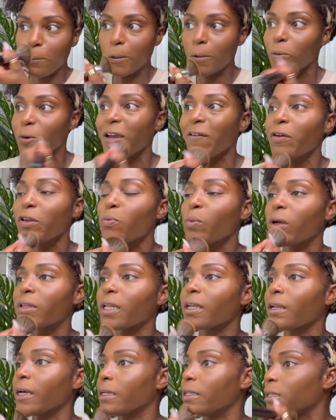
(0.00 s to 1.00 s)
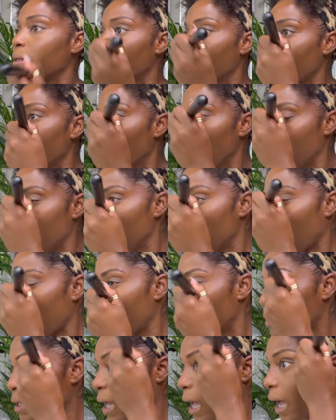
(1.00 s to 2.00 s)
Wherever you want the light to be, you can
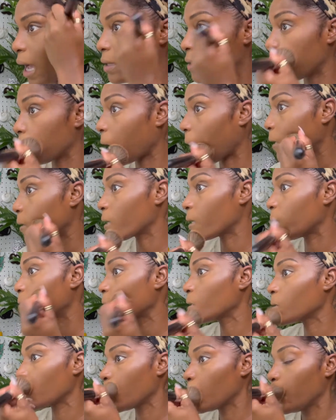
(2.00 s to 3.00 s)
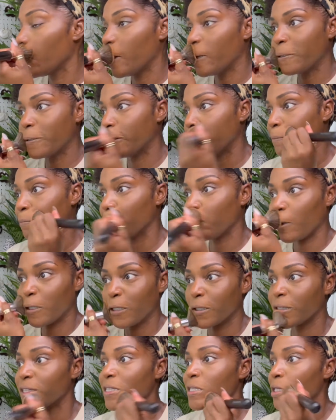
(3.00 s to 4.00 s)
put the lighter color. As far as
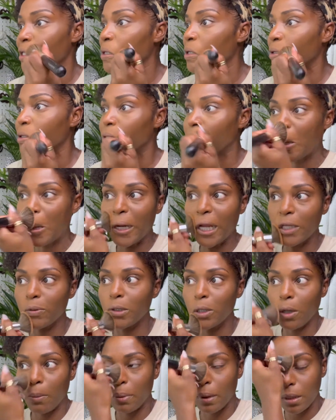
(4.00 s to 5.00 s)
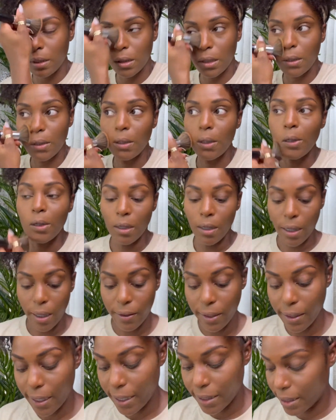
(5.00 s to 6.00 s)
your concealer, that's what you're going to place it. And
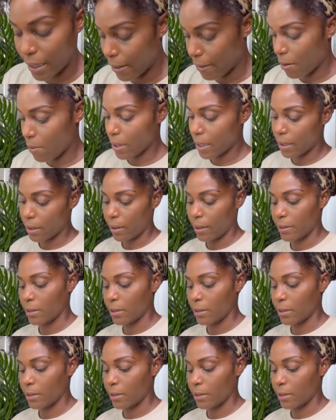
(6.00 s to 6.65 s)
then that's that. Okay, guys.